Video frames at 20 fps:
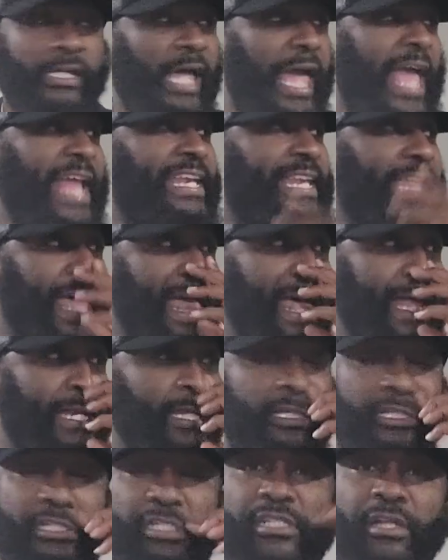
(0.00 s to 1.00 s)
And
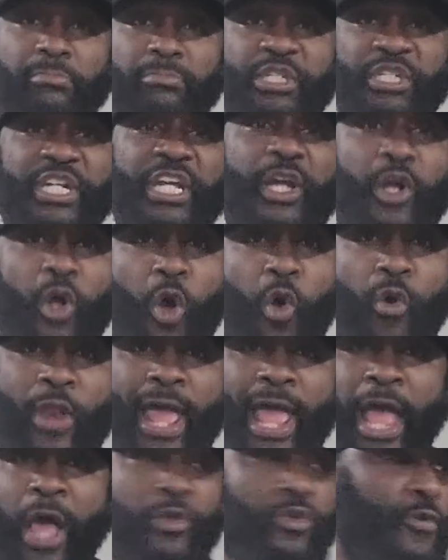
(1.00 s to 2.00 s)
then some shit go
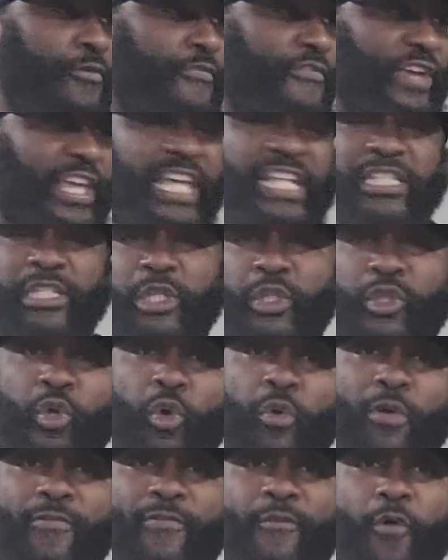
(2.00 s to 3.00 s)
down, you forget to
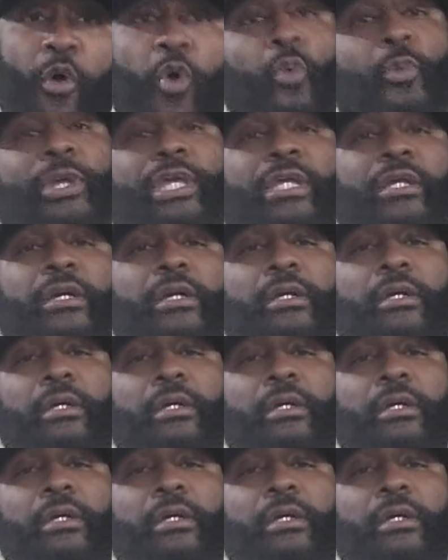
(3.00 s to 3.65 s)
do it for a week.